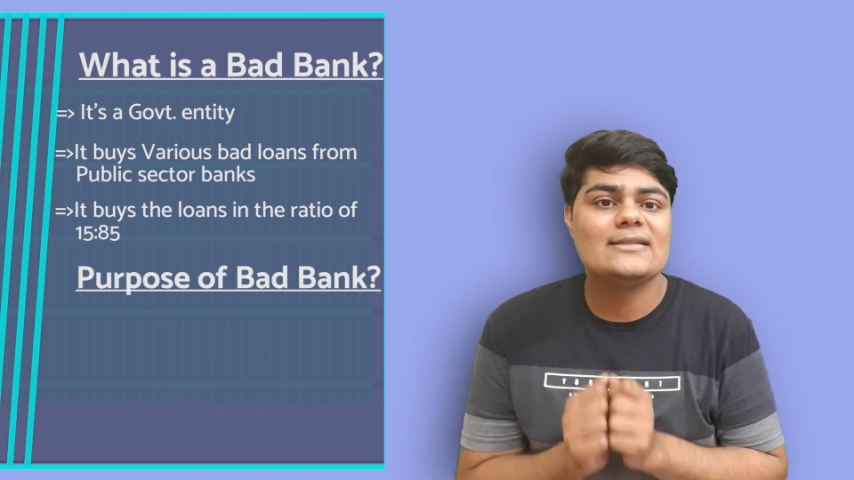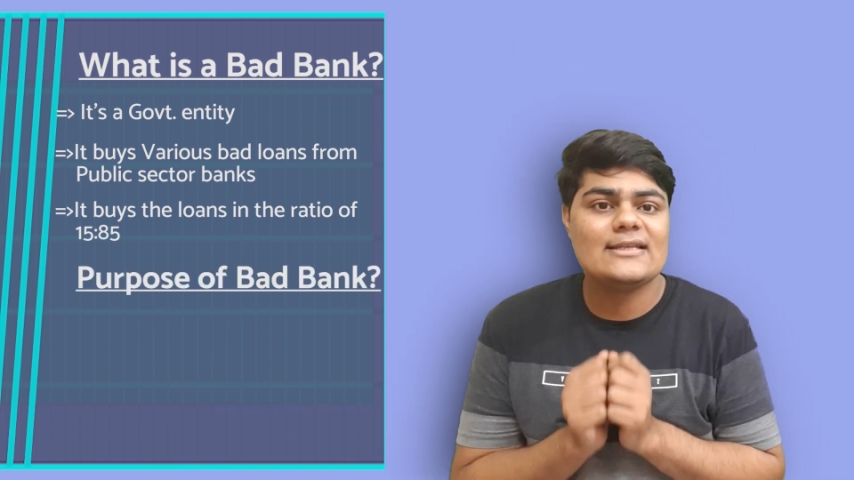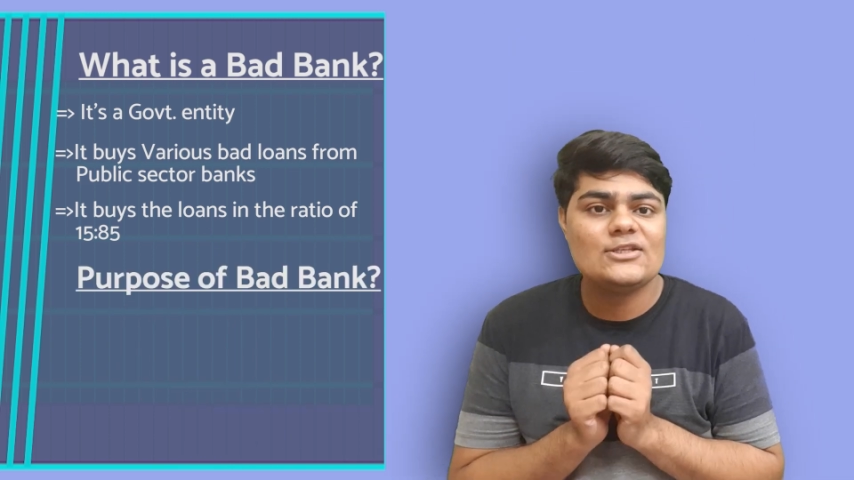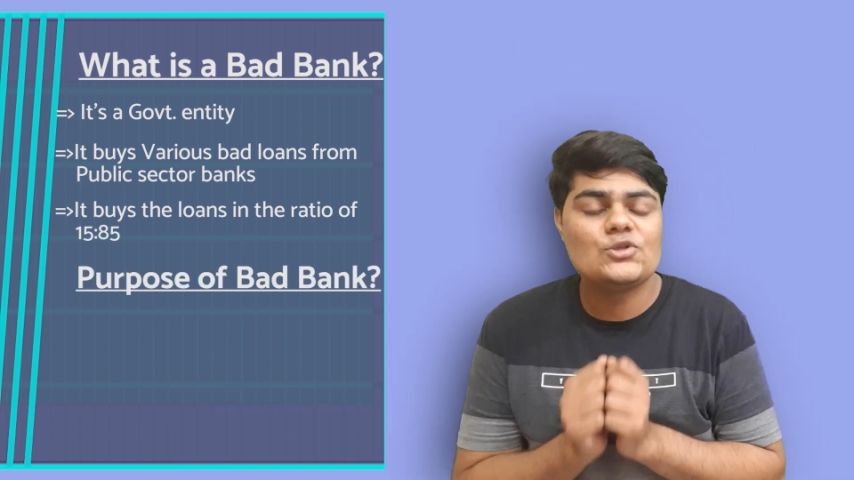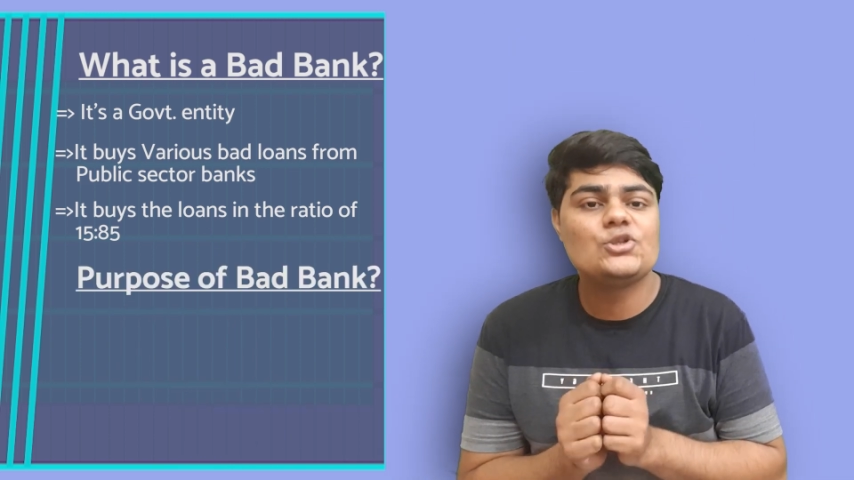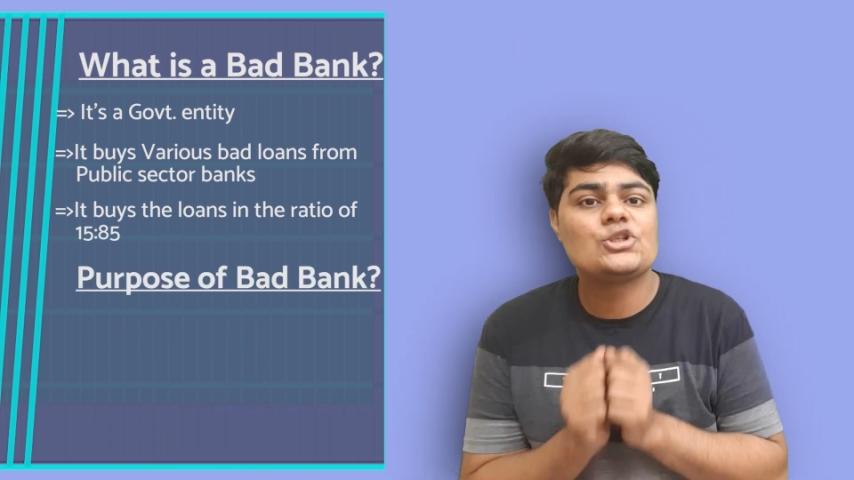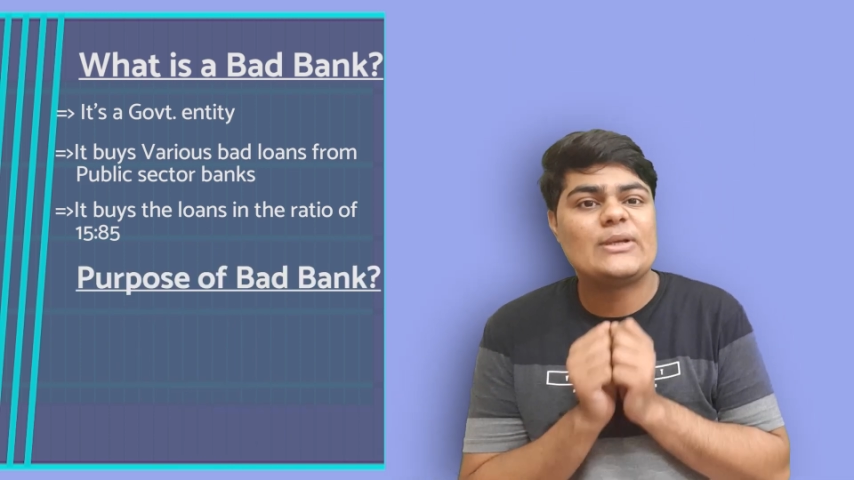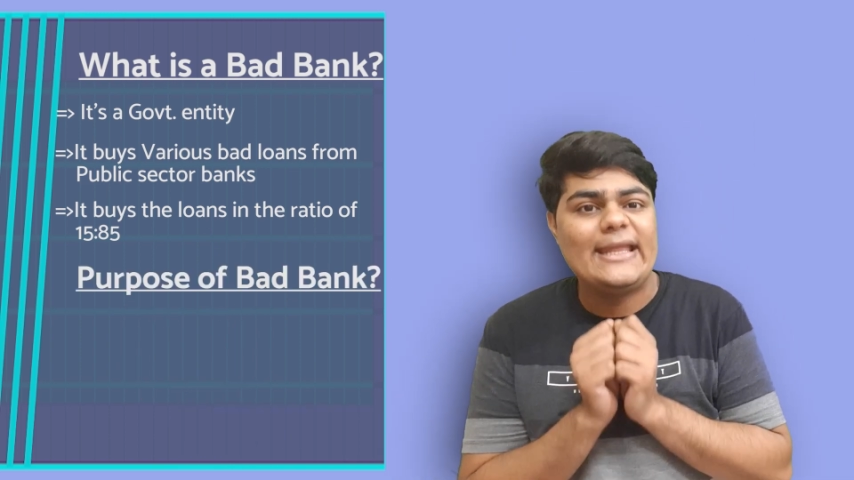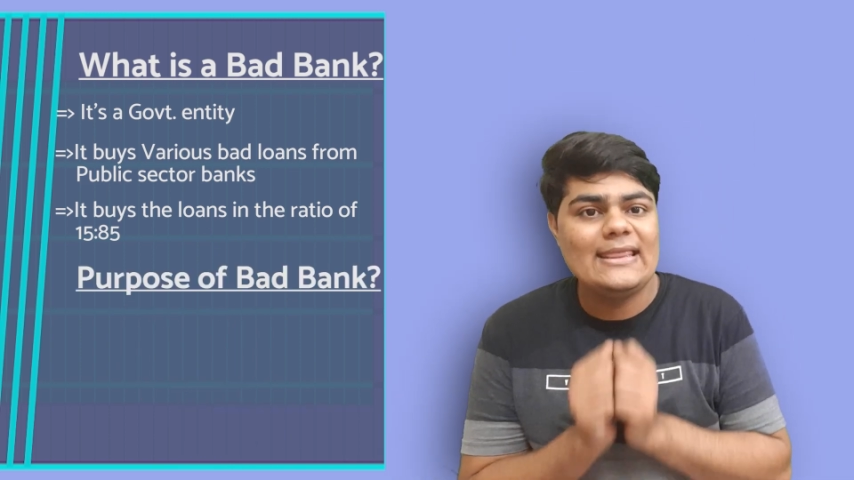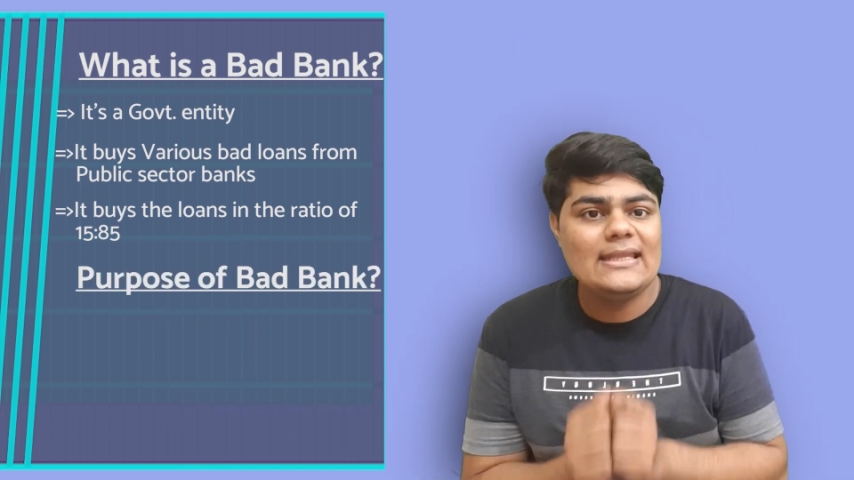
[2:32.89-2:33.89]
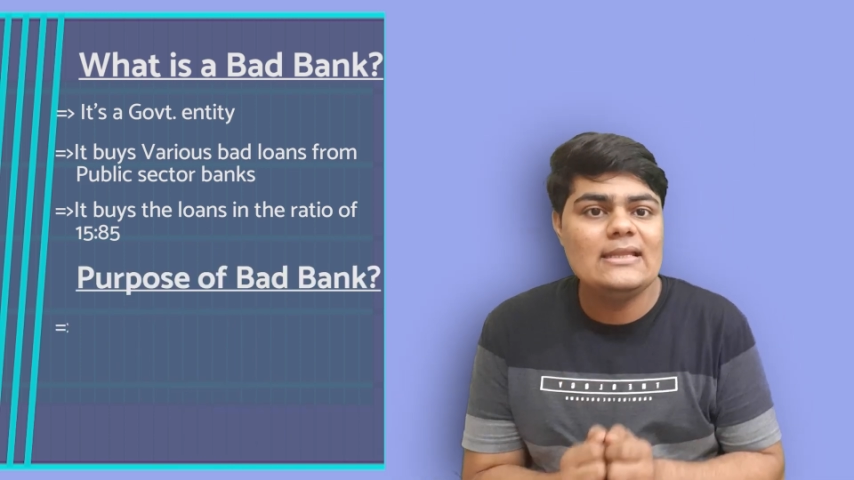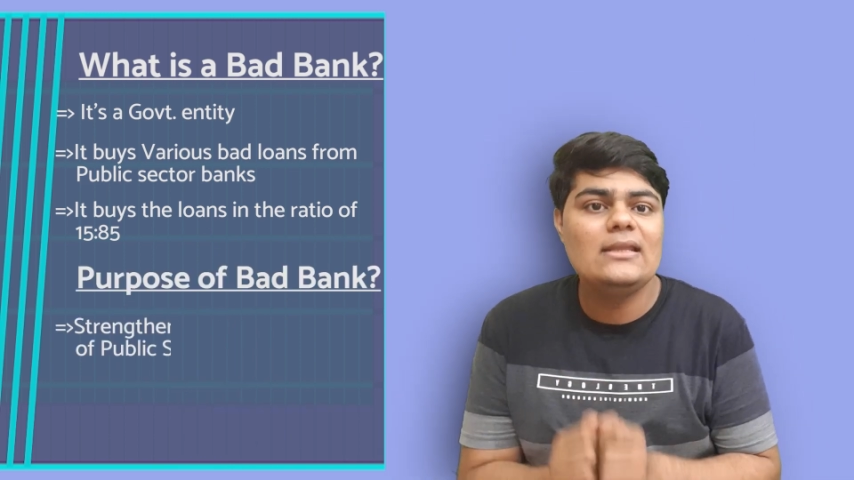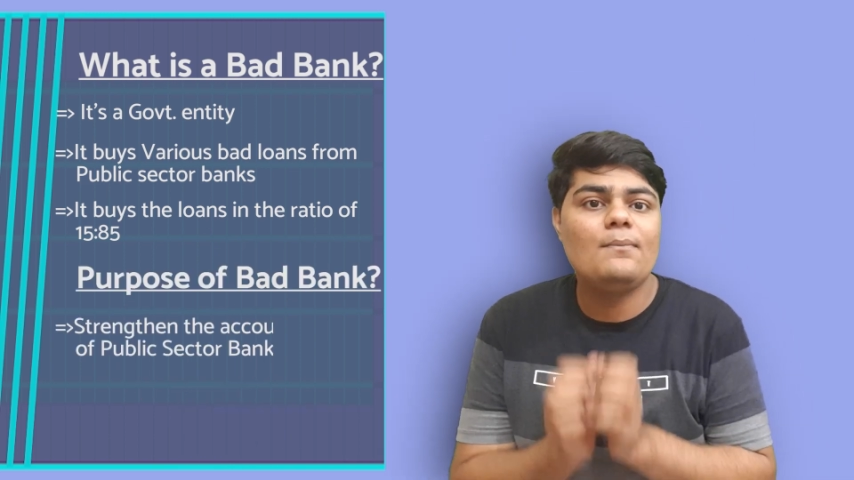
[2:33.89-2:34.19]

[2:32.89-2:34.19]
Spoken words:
is to strengthen the